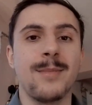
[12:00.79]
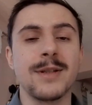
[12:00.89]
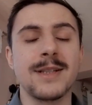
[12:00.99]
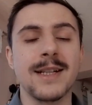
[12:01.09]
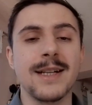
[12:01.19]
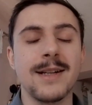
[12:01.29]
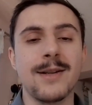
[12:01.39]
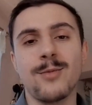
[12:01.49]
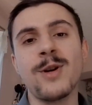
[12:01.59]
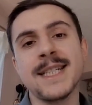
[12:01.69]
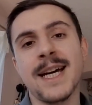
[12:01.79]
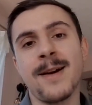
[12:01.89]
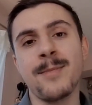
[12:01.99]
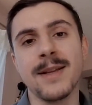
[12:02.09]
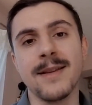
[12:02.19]
But what
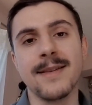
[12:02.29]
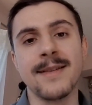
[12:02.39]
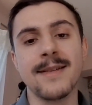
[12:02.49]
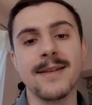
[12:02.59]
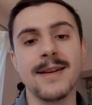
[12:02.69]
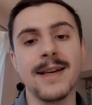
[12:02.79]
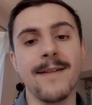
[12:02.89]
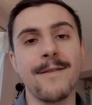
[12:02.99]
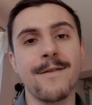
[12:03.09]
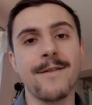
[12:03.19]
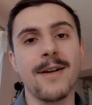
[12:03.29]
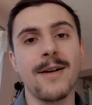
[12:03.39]
happens if